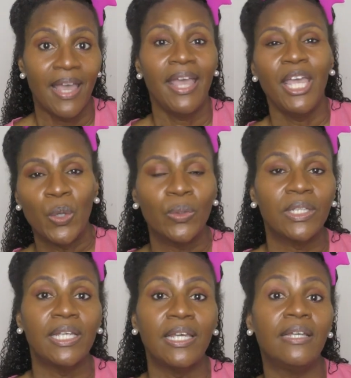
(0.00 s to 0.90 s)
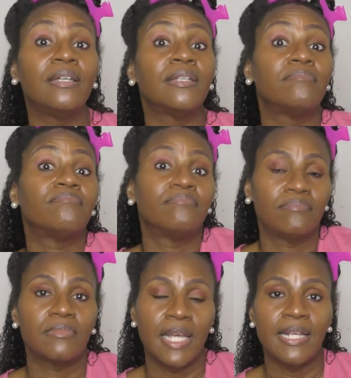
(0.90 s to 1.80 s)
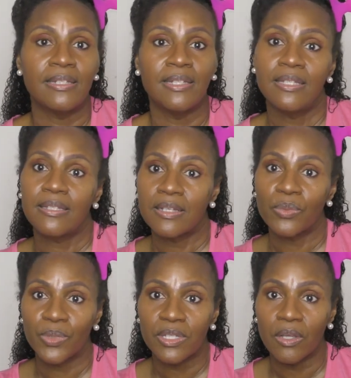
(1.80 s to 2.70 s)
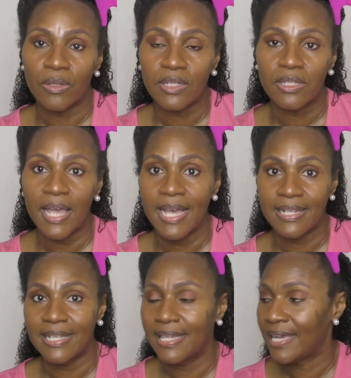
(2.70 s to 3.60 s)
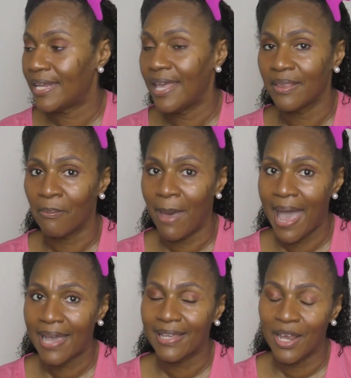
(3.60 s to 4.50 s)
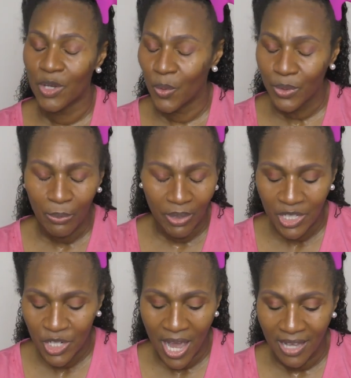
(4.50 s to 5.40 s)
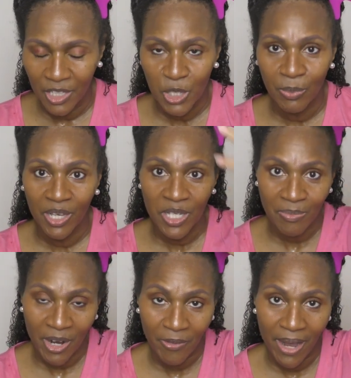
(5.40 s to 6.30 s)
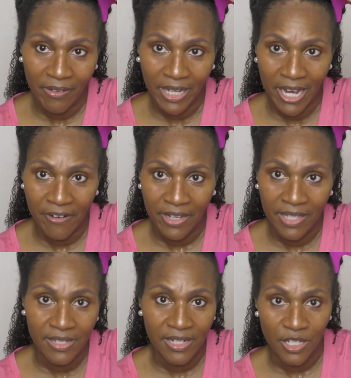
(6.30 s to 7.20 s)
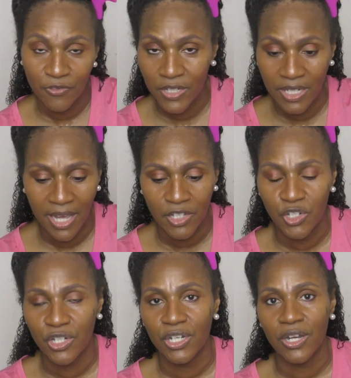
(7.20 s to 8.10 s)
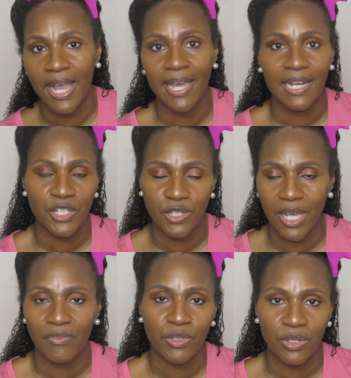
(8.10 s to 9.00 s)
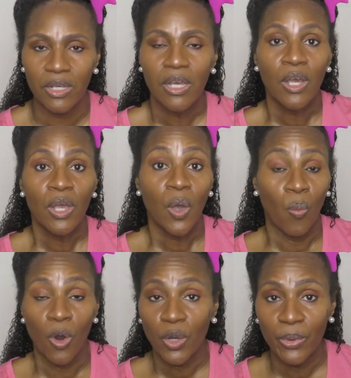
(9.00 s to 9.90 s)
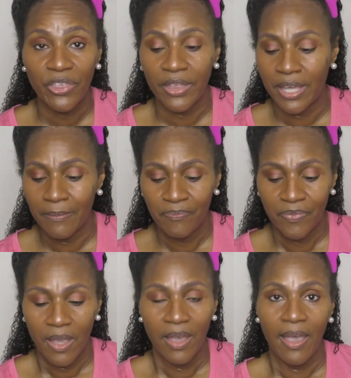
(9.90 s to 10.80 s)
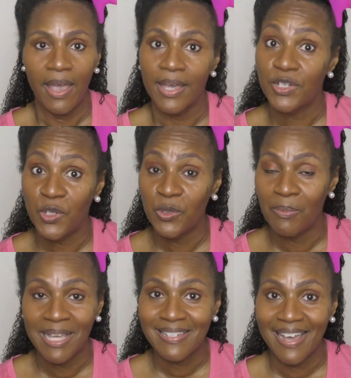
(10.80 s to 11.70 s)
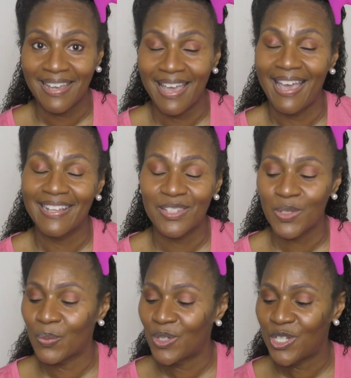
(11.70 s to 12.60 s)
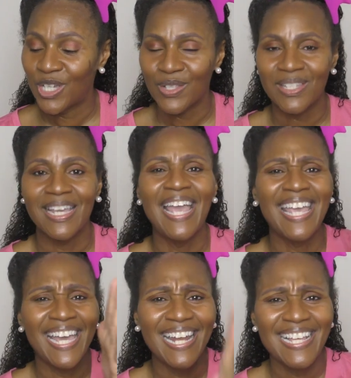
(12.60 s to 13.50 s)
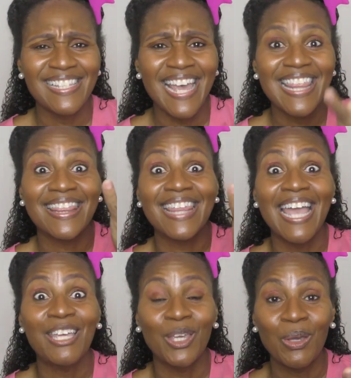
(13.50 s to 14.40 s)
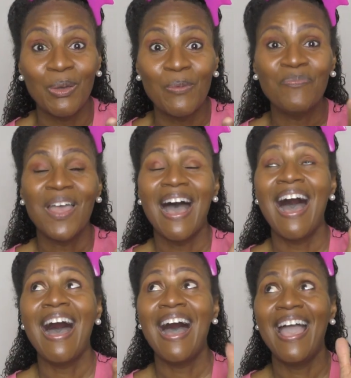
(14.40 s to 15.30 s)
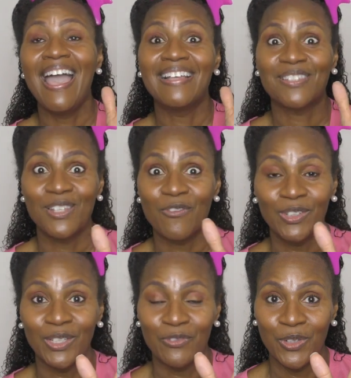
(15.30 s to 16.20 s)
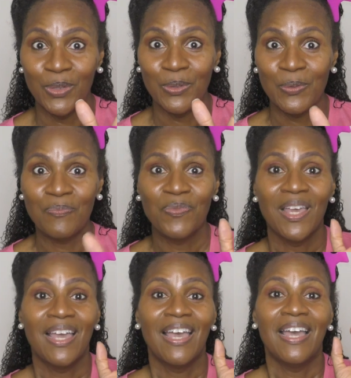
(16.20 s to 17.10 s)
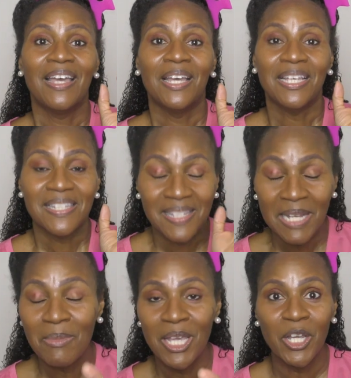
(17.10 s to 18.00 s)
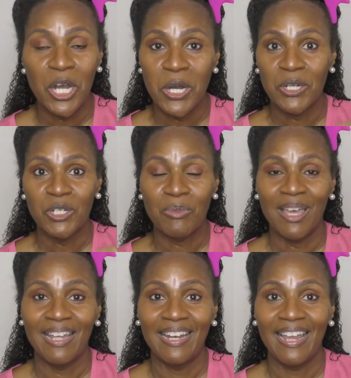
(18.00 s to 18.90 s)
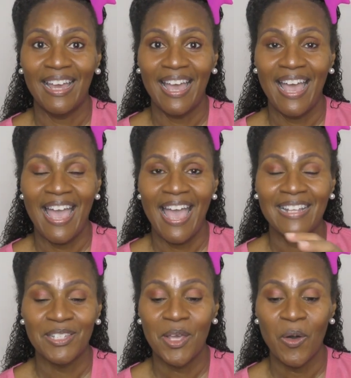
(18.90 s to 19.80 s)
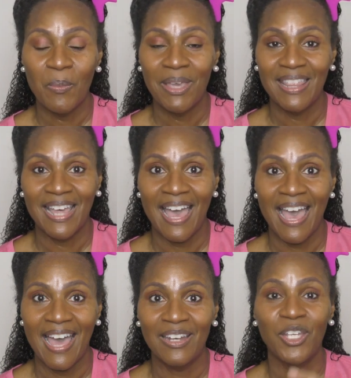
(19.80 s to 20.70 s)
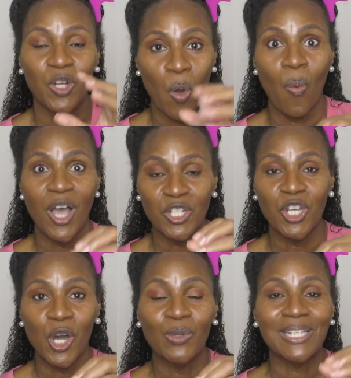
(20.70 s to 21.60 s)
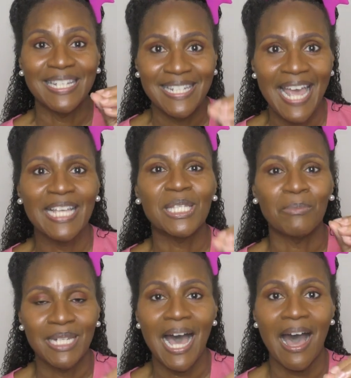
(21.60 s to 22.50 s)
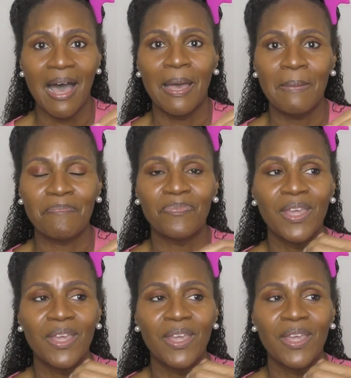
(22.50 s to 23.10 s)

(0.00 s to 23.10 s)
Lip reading: equally good and decent results as I did in the back. And I know it'll be a challenge because my crown area is a different texture, and I just have to work with it and do the best I can. So we shall see. And can I say thank you? I had several of you send me encouragement and tell me that, wash and goes can take some time,